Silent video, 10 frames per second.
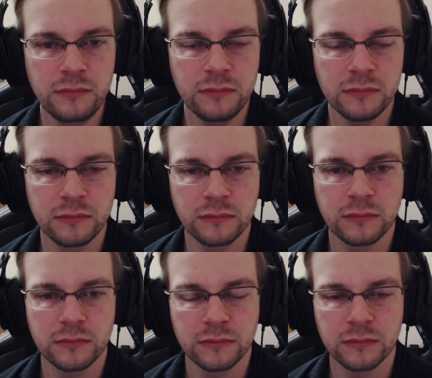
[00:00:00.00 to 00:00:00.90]

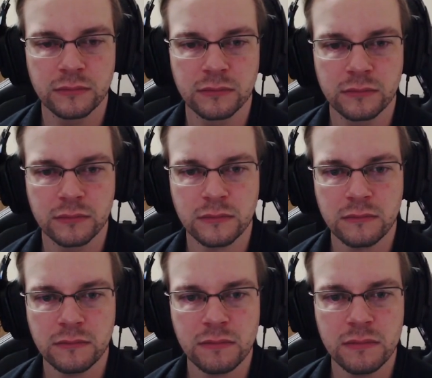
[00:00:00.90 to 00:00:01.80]

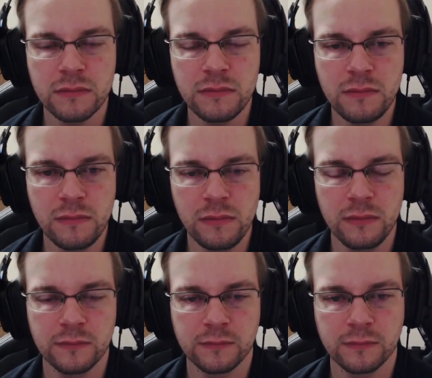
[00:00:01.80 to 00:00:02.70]

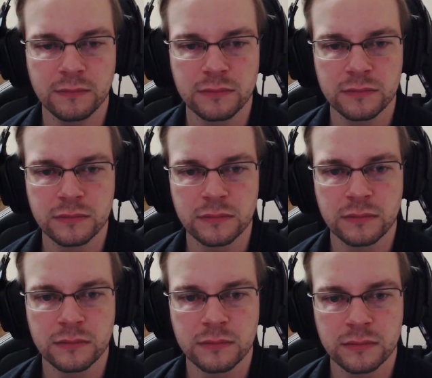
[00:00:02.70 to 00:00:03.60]

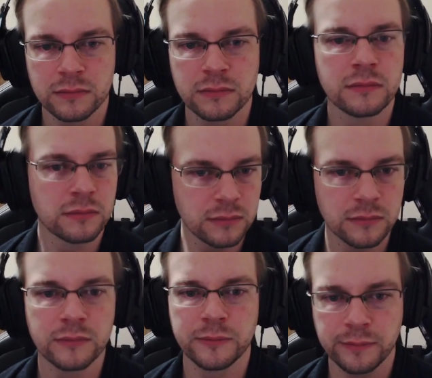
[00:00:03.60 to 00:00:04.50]

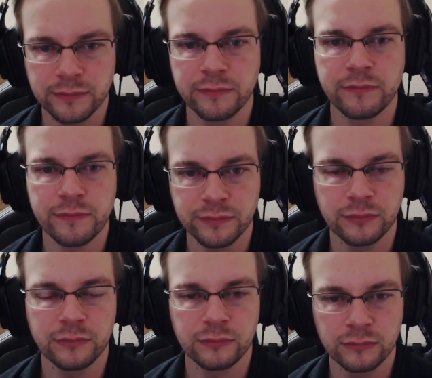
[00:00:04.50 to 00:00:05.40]
(not speaking)